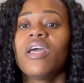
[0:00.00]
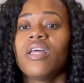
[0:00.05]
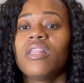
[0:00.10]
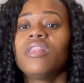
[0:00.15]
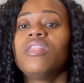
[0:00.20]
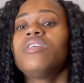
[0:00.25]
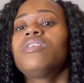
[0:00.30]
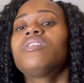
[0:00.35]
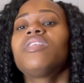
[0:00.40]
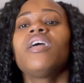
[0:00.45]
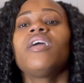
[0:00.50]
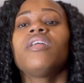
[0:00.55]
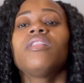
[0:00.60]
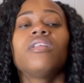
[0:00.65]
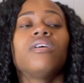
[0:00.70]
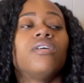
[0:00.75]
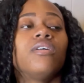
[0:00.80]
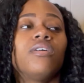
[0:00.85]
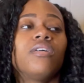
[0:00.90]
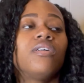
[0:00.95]
the state,
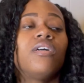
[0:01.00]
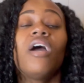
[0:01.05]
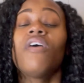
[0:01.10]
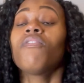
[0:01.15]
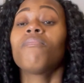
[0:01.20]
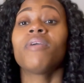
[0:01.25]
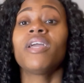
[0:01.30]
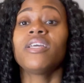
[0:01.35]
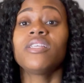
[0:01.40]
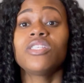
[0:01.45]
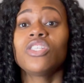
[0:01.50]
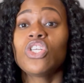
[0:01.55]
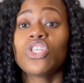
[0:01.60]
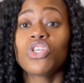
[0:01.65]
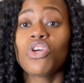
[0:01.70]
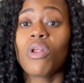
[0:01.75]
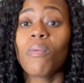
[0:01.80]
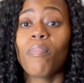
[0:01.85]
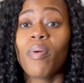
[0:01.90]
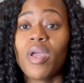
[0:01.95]
the government isn't just
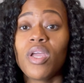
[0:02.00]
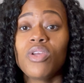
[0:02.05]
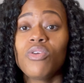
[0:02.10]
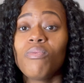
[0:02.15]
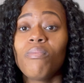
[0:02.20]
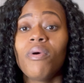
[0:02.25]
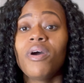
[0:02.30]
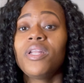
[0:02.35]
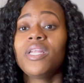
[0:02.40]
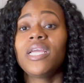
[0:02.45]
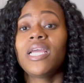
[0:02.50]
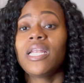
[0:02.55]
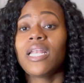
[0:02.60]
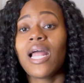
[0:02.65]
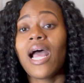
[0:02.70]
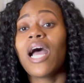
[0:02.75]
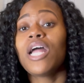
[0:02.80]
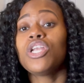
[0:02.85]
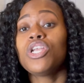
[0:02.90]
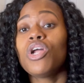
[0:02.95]
going to pay you money and
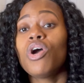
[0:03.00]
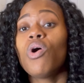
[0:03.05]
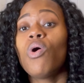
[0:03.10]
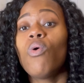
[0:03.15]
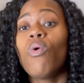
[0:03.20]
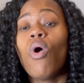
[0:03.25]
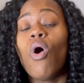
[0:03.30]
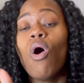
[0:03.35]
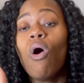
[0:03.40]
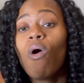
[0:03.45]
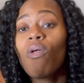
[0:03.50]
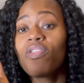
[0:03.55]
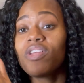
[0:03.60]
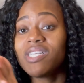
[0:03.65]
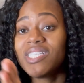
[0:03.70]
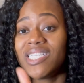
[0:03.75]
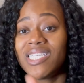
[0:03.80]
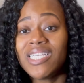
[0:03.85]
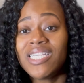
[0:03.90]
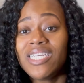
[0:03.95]
not know all the
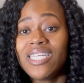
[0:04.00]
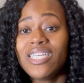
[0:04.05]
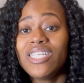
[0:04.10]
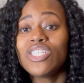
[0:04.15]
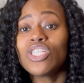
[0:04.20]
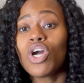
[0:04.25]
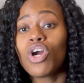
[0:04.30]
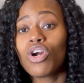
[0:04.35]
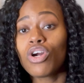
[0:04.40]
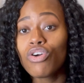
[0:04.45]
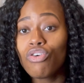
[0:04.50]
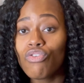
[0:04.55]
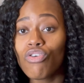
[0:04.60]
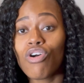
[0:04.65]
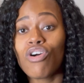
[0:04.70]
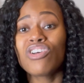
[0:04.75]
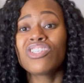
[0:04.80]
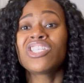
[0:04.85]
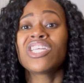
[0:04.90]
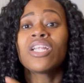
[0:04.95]
T's are
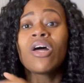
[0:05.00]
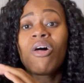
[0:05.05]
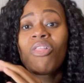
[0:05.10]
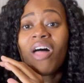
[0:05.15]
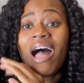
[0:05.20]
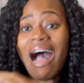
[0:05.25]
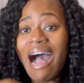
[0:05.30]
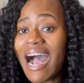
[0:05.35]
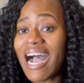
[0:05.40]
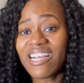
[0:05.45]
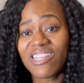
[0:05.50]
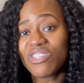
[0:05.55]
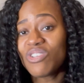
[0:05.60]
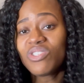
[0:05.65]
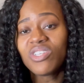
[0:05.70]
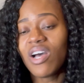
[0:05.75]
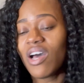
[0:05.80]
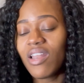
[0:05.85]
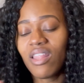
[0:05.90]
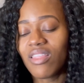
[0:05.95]
crossed and all the I's are
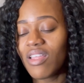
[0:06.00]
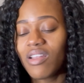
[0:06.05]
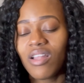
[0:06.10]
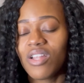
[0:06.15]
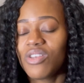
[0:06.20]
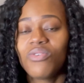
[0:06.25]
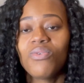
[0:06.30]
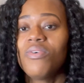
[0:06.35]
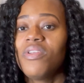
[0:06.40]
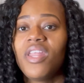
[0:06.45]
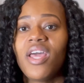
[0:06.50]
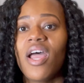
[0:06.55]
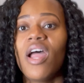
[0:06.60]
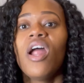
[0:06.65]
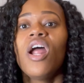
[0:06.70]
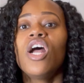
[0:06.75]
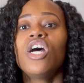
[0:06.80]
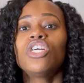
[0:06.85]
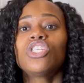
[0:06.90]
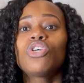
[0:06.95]
dotted. They're not doing that.
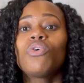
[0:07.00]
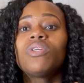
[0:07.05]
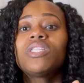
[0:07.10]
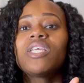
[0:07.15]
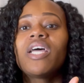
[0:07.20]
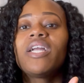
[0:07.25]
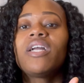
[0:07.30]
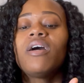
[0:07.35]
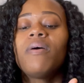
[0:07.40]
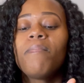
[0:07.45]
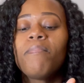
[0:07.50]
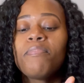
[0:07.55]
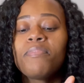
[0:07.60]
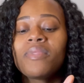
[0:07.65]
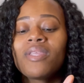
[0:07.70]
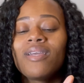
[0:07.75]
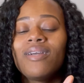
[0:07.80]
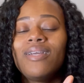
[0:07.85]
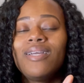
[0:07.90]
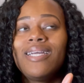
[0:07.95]
So it's like
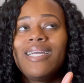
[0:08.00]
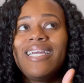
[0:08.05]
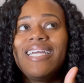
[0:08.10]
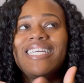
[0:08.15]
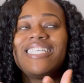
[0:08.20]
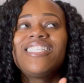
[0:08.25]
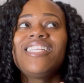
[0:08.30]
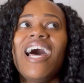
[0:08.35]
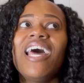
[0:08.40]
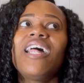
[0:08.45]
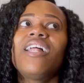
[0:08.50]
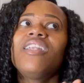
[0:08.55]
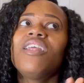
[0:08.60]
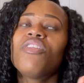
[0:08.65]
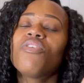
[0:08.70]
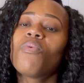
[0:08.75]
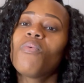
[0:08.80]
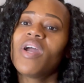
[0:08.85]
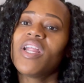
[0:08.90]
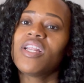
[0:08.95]
it's not
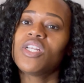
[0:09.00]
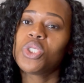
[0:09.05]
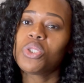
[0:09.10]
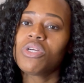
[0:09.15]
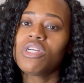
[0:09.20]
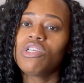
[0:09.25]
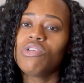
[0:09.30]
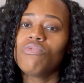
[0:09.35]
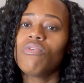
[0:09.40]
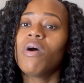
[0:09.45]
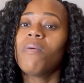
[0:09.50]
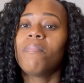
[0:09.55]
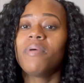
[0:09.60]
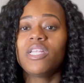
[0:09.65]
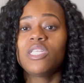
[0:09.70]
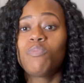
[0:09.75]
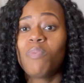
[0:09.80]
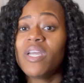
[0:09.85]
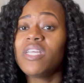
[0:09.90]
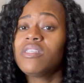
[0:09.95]
another way to trick you up, but
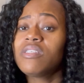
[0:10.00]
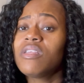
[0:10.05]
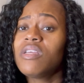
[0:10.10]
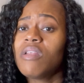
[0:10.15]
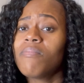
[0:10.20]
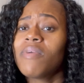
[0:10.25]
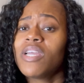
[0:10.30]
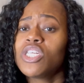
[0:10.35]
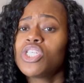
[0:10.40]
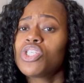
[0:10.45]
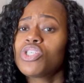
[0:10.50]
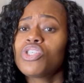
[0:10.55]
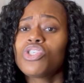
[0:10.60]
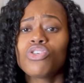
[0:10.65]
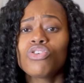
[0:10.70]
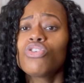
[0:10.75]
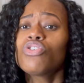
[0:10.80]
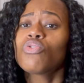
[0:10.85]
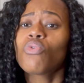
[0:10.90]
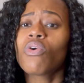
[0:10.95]
it's basically to make sure
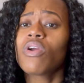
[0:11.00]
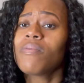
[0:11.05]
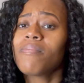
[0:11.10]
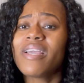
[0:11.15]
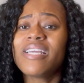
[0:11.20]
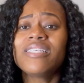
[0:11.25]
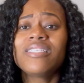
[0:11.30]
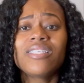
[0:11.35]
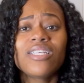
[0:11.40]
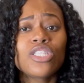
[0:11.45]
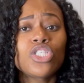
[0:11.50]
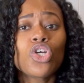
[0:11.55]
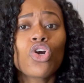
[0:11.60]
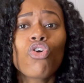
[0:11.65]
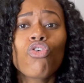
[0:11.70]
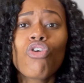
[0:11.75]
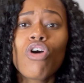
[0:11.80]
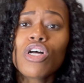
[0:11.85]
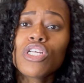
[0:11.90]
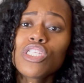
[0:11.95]
your story makes sense
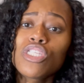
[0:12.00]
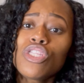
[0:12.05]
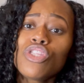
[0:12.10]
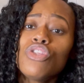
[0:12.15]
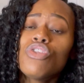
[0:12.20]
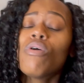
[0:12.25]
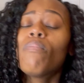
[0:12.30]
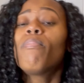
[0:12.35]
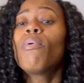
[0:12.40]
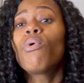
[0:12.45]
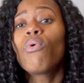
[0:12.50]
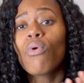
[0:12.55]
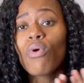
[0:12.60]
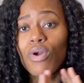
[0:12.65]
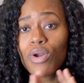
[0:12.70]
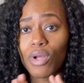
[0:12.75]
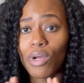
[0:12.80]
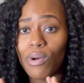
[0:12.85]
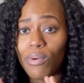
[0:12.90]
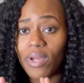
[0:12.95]
across the
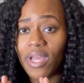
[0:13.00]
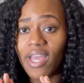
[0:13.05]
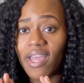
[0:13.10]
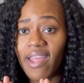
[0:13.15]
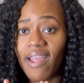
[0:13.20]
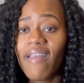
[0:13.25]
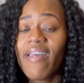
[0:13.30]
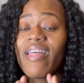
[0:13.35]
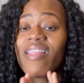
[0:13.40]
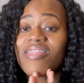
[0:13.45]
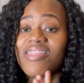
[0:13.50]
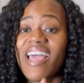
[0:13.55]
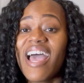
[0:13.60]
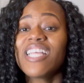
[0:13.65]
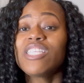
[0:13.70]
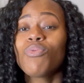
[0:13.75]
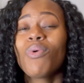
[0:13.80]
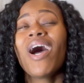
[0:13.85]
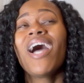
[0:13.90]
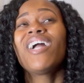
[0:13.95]
board, okay?
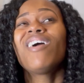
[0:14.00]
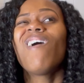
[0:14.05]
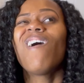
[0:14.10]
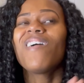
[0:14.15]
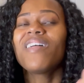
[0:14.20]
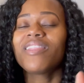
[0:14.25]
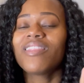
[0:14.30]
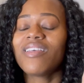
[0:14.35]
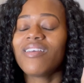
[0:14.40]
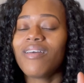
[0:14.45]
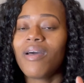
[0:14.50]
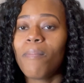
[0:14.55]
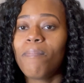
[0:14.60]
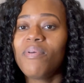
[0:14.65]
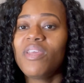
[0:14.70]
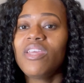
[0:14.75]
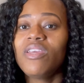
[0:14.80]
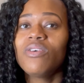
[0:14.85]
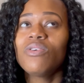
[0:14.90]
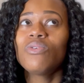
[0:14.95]
That's why I call it the
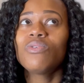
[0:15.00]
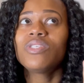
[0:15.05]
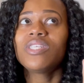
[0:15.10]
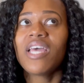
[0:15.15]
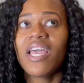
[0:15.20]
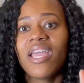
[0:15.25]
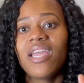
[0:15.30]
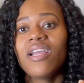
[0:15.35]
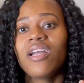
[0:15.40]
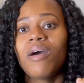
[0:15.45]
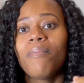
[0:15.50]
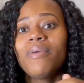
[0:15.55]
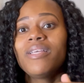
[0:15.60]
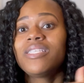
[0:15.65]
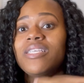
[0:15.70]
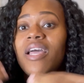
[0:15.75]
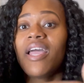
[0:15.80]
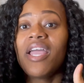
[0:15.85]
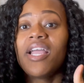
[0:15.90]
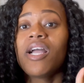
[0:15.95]
appeals hangup. It's
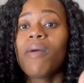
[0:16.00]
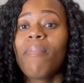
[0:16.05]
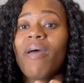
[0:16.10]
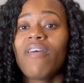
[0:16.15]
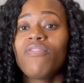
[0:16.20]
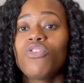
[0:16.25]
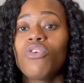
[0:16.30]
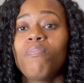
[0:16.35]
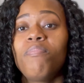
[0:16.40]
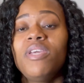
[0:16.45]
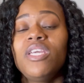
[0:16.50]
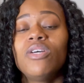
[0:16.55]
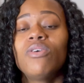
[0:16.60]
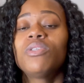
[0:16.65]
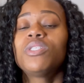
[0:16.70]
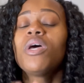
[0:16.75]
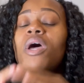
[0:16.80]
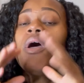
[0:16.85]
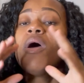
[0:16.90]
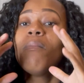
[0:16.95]
a hangup after
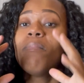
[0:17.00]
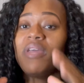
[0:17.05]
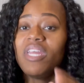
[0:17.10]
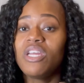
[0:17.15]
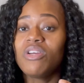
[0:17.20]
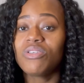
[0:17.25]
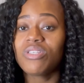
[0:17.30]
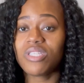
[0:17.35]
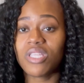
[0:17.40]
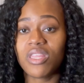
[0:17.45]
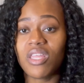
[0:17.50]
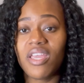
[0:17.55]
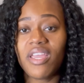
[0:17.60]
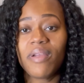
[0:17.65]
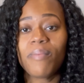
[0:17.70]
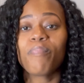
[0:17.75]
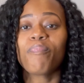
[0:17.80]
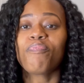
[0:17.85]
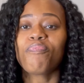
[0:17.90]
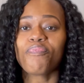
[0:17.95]
appeals. But here's the
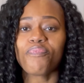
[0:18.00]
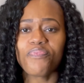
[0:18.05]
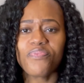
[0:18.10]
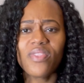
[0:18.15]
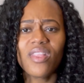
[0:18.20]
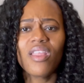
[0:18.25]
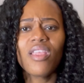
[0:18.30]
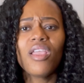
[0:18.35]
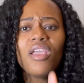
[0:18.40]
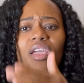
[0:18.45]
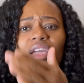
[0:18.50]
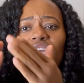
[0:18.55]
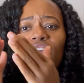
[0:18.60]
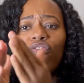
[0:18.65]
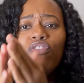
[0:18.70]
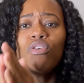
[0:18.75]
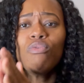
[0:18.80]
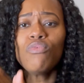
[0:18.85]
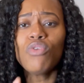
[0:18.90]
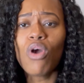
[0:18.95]
thing.
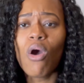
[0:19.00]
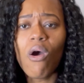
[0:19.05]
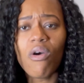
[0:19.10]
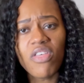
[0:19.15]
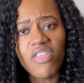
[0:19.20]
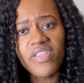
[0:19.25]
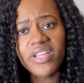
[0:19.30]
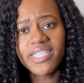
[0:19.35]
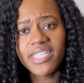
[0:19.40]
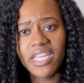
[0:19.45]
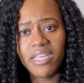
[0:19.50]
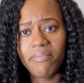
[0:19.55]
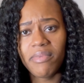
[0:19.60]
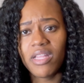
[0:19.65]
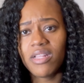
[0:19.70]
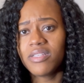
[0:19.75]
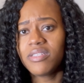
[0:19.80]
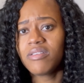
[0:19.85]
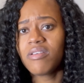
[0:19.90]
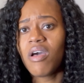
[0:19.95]
If you know that this
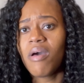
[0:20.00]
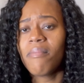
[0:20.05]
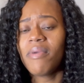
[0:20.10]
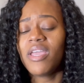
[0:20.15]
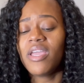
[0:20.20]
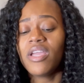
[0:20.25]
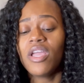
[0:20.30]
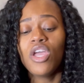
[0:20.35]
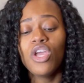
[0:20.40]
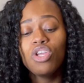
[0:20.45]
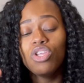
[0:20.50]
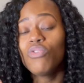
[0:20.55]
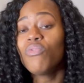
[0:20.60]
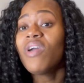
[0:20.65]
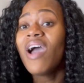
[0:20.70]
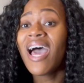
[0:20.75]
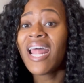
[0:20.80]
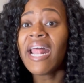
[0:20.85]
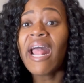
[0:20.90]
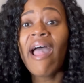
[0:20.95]
email is coming, you
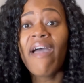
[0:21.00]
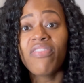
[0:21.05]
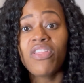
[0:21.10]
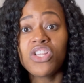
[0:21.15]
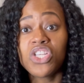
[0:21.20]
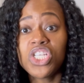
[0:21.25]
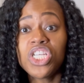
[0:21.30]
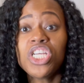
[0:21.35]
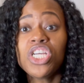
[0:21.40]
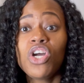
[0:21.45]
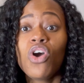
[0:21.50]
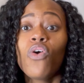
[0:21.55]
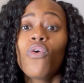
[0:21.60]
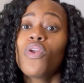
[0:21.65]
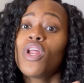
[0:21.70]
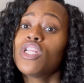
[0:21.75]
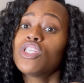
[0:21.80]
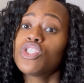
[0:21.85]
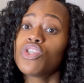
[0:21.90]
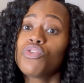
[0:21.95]
kind of have the cheat code
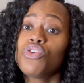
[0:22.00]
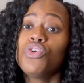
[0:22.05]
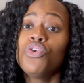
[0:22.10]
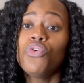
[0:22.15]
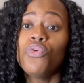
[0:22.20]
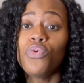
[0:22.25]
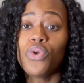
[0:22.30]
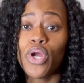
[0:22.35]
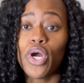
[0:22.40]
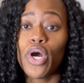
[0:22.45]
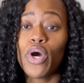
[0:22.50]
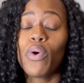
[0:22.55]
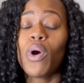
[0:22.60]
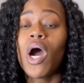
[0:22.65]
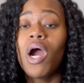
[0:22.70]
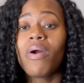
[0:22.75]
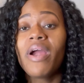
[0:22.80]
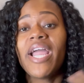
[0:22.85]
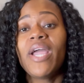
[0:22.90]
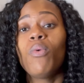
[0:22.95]
and so you know,
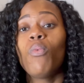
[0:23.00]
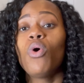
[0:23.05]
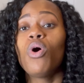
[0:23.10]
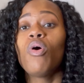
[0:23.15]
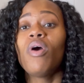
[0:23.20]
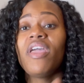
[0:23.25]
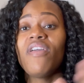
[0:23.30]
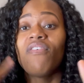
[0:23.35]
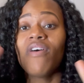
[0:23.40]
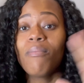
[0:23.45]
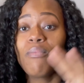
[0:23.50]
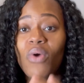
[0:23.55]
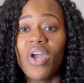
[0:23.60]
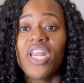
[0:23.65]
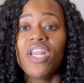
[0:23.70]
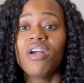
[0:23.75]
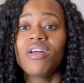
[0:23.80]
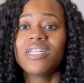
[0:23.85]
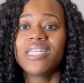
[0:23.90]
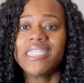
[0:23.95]
all right, well, if I'm
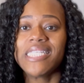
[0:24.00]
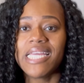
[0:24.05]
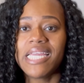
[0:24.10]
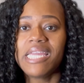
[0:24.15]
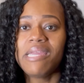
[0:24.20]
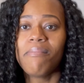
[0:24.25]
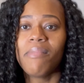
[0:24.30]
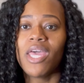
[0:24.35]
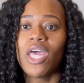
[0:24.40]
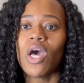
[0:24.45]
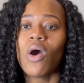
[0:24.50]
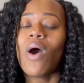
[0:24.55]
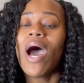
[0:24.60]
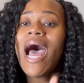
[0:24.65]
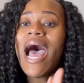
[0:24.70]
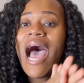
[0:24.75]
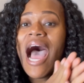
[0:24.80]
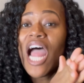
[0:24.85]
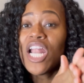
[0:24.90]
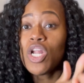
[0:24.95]
waiting on this email,
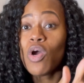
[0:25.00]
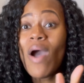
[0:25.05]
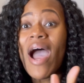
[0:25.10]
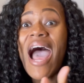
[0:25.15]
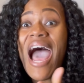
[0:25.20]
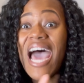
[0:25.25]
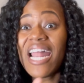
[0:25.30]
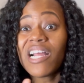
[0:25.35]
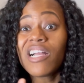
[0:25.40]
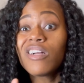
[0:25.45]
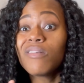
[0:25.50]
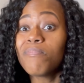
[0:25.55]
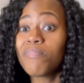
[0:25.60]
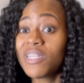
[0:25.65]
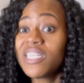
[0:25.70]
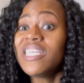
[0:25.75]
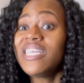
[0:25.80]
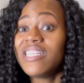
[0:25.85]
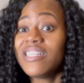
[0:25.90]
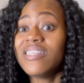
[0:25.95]
I know how to
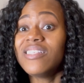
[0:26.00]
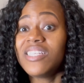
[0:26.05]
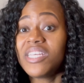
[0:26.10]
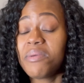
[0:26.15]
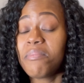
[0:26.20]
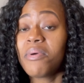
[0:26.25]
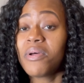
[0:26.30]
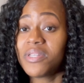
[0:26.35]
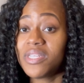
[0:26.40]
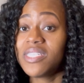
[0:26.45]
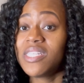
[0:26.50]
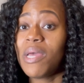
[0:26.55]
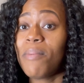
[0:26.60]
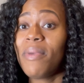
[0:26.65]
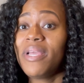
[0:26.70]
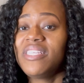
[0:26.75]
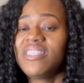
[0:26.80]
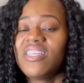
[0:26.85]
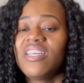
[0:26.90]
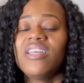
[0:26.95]
complete this email. Does that
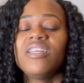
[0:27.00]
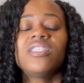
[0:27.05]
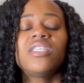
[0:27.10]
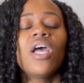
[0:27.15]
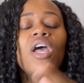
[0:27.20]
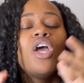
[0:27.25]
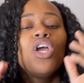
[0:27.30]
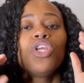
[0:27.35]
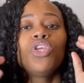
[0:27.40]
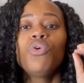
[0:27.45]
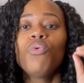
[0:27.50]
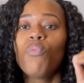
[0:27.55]
make sense? You